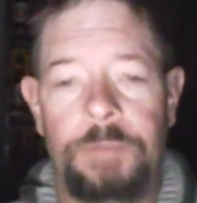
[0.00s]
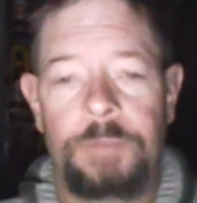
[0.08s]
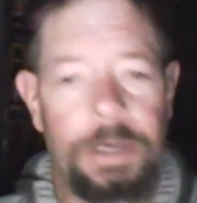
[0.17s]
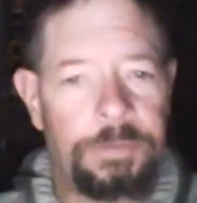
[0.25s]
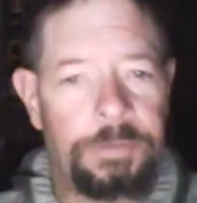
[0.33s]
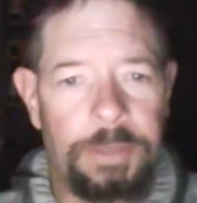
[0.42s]

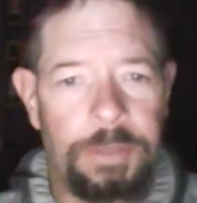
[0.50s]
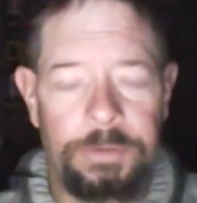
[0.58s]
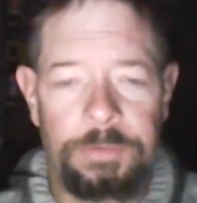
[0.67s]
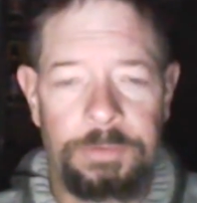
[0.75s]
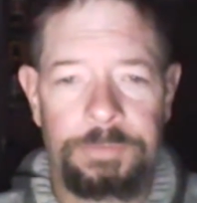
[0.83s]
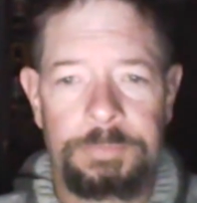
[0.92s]
Very
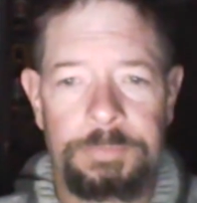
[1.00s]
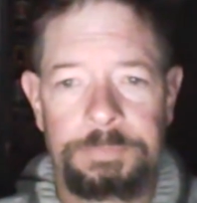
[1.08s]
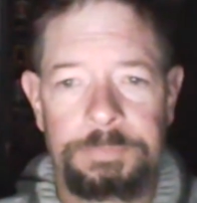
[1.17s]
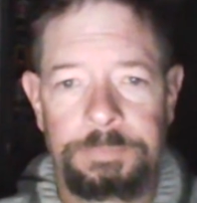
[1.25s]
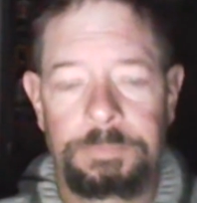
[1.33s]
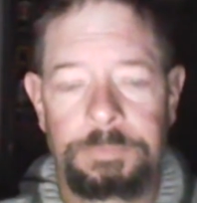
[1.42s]
extensive.
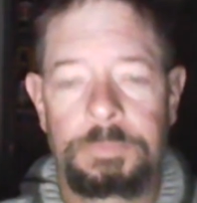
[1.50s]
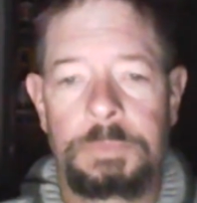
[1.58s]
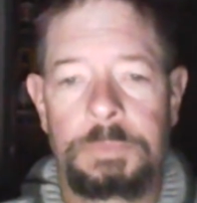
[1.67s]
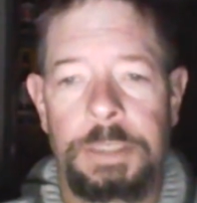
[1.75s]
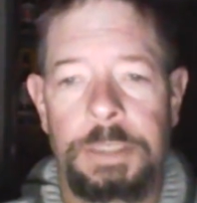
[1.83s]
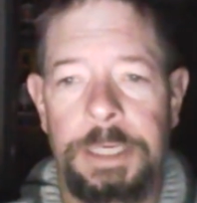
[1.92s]

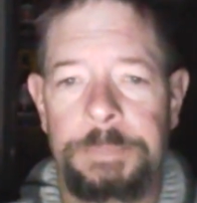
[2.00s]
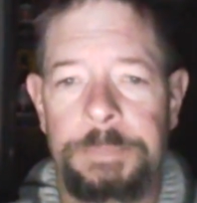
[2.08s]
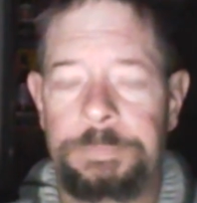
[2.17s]
Okay